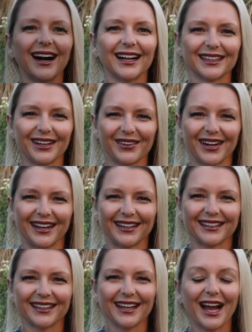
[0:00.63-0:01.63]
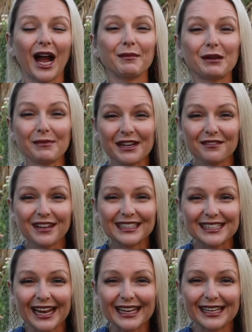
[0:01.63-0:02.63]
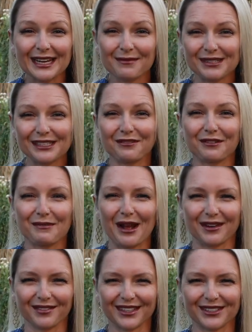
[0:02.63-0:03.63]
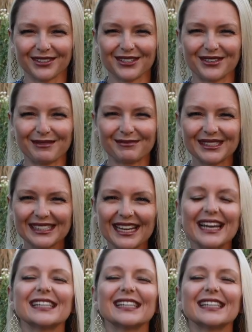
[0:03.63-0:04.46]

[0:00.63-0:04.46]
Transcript: Aloha, I'm Irmina Van Dyken, M D from Out of the Doldrums.